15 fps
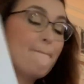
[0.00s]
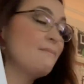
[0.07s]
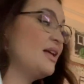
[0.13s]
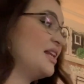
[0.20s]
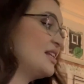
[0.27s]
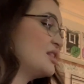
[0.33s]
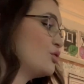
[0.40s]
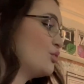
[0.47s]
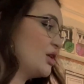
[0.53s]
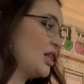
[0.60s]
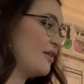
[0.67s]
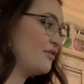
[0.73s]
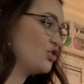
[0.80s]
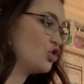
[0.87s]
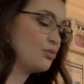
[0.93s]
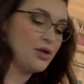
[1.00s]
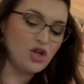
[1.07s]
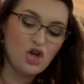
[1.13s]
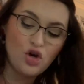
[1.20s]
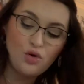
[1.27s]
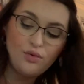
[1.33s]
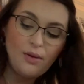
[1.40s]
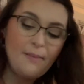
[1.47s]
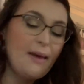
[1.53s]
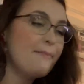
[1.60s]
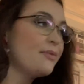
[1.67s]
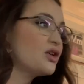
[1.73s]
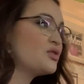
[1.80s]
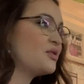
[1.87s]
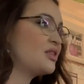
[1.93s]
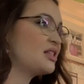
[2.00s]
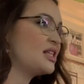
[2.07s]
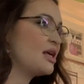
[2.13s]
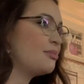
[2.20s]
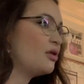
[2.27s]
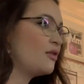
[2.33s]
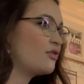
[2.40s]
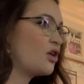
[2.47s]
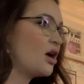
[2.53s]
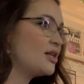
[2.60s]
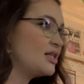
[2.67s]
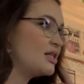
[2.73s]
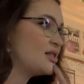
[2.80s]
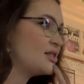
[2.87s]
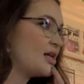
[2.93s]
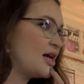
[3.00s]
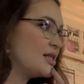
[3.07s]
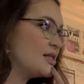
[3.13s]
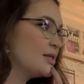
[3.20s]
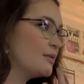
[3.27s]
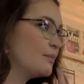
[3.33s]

It is a real life and true book. Who remembers what the table of contents does?